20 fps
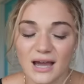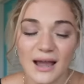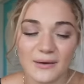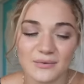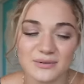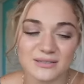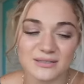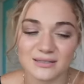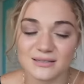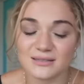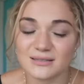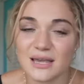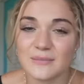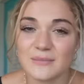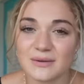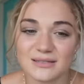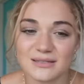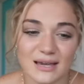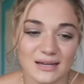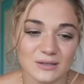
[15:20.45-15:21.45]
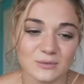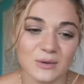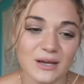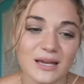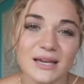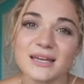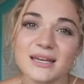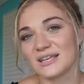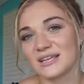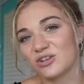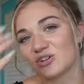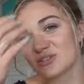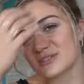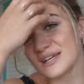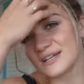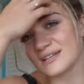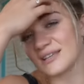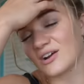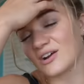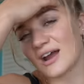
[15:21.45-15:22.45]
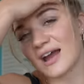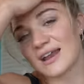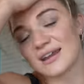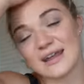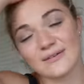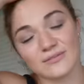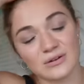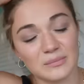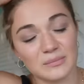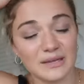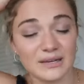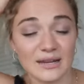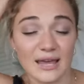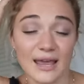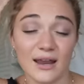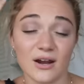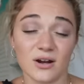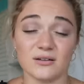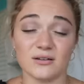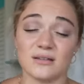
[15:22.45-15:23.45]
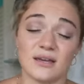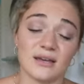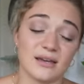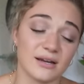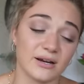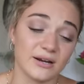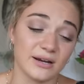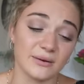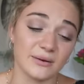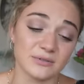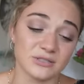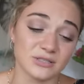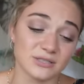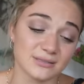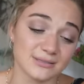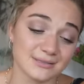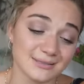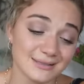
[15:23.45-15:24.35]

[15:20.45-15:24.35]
I was the same exact way. It looked like there had never been hair in that area, which is